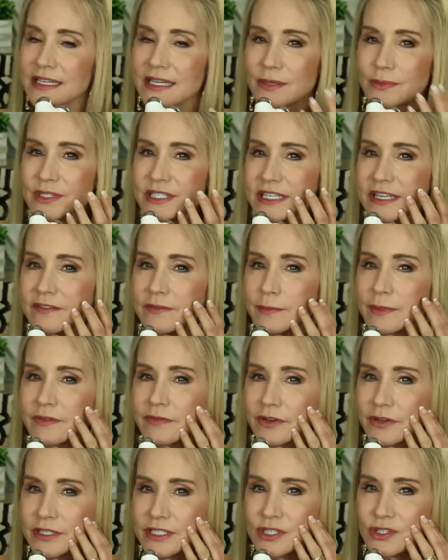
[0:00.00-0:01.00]
it was giving me
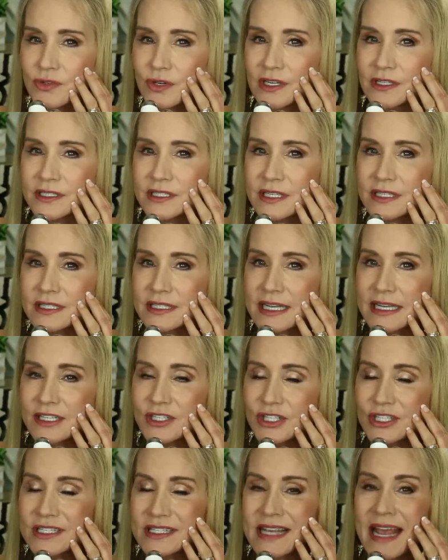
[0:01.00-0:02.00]
very strong
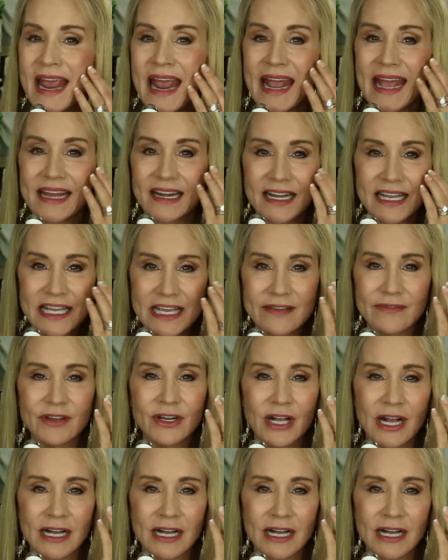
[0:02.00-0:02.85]
sensations, and I even